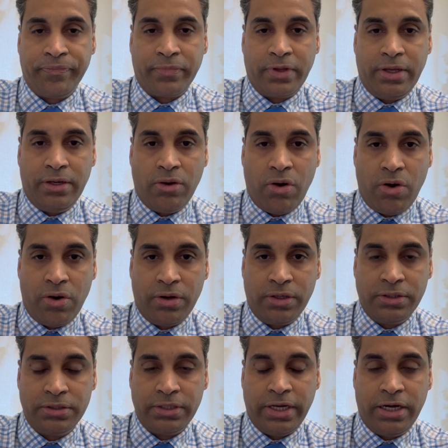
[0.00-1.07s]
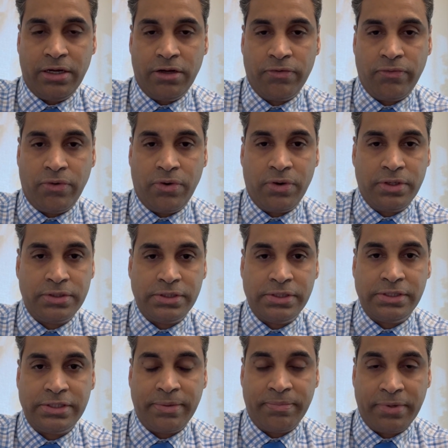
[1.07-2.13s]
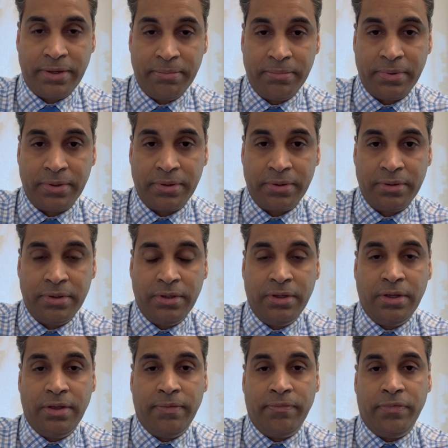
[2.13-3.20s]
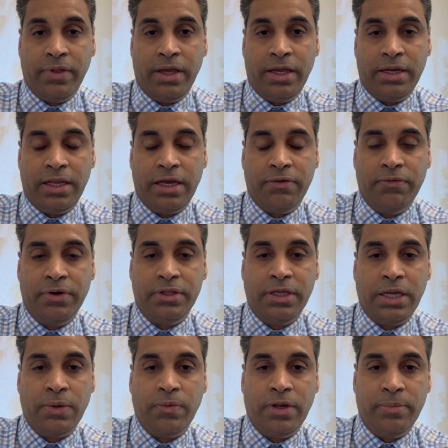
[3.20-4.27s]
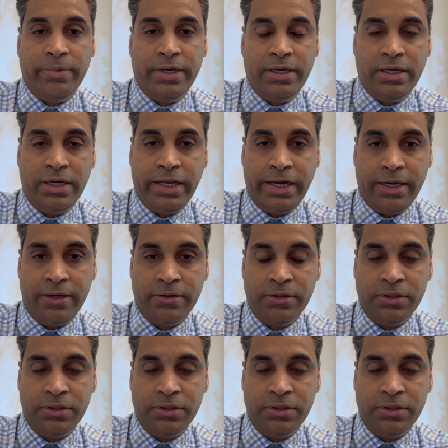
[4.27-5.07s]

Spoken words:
in August, end of August, in September, then everything will be delayed.